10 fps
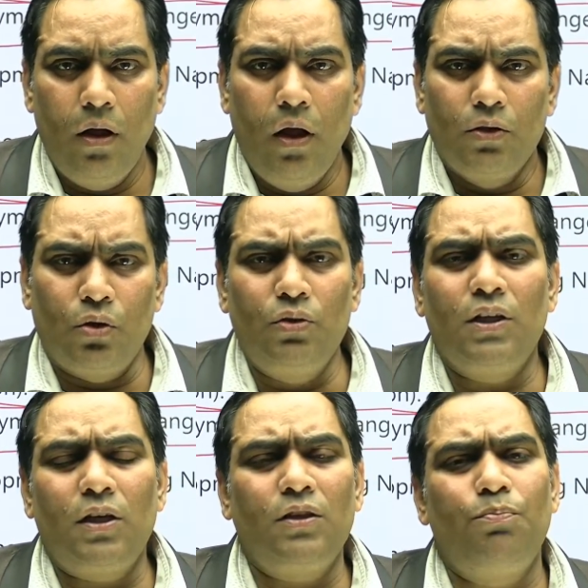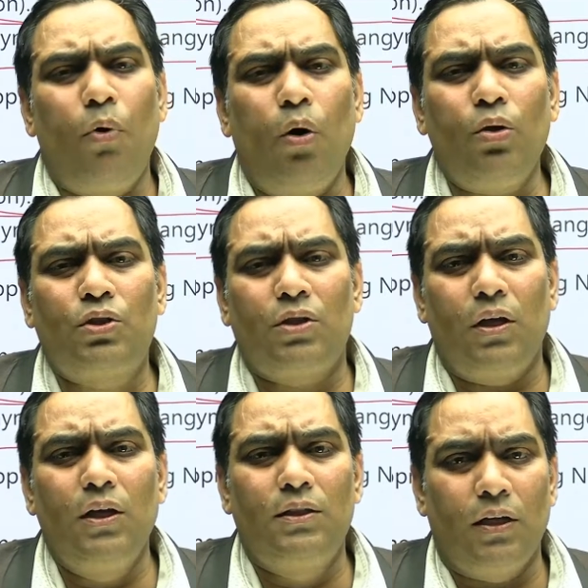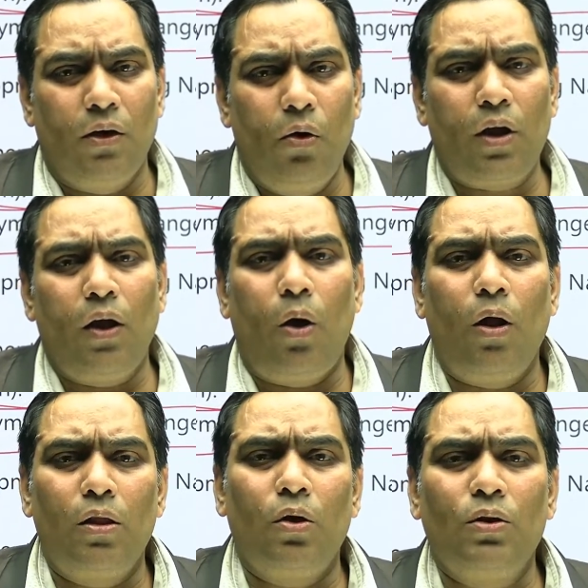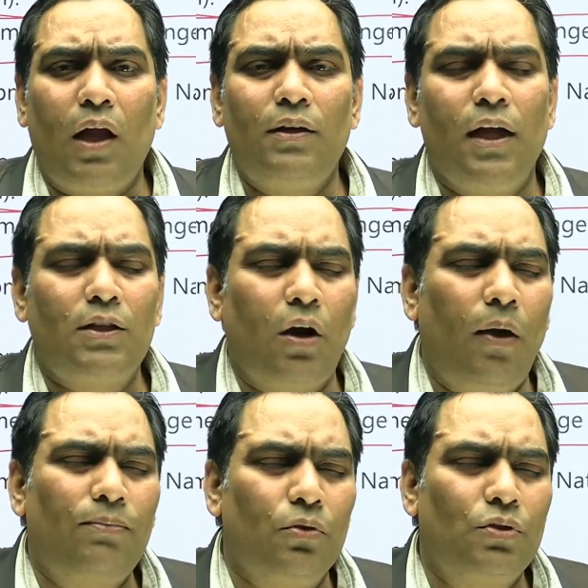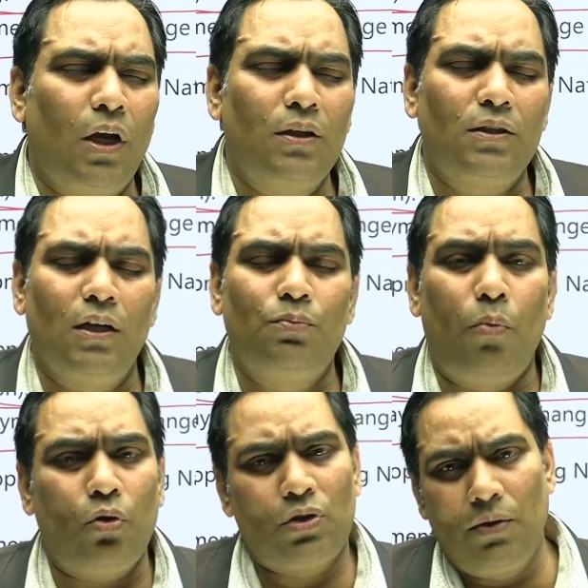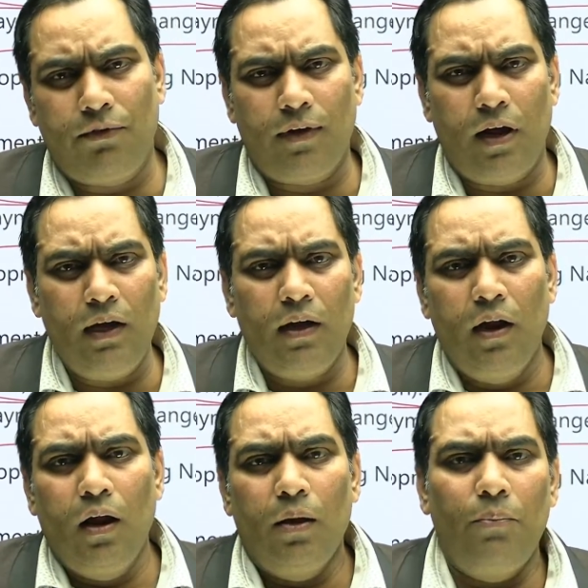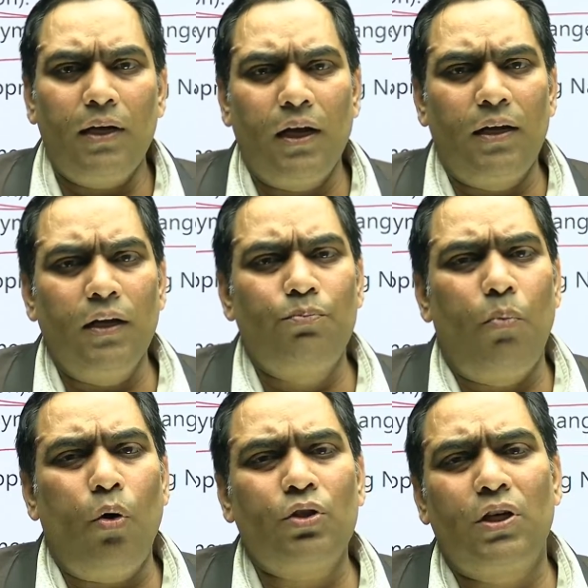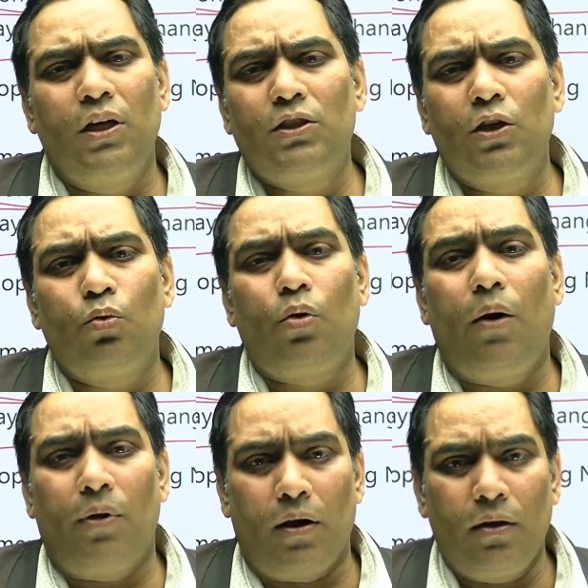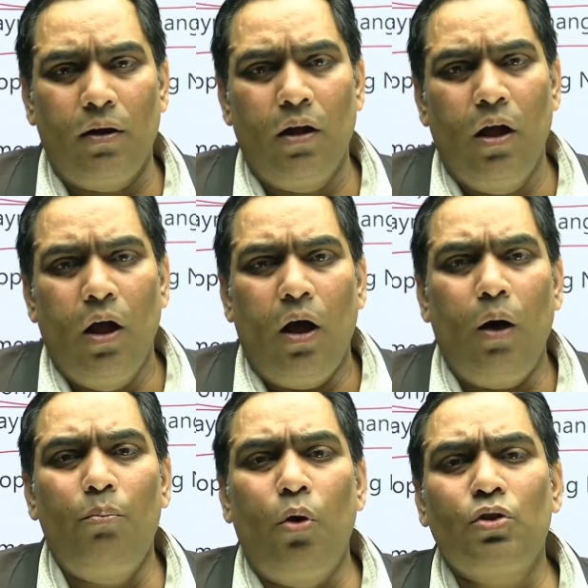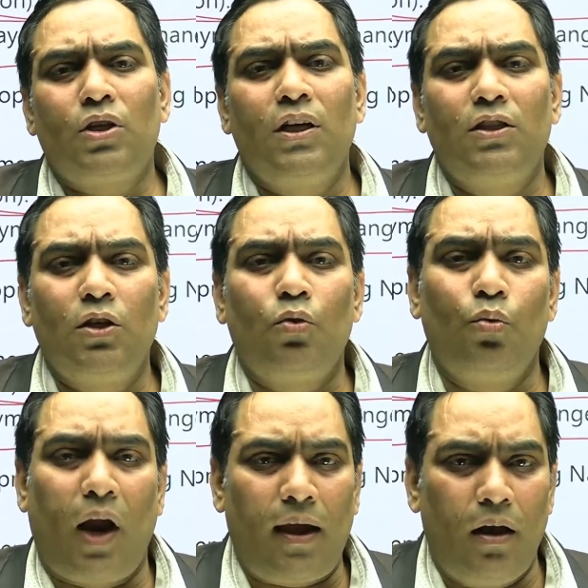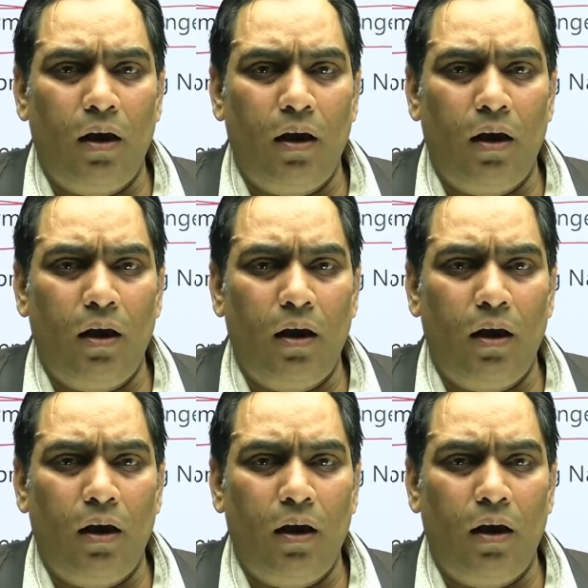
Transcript: So this is most easy, okay, although the nature of questions is most difficult, but it is most easy to cover or most easy to tackle.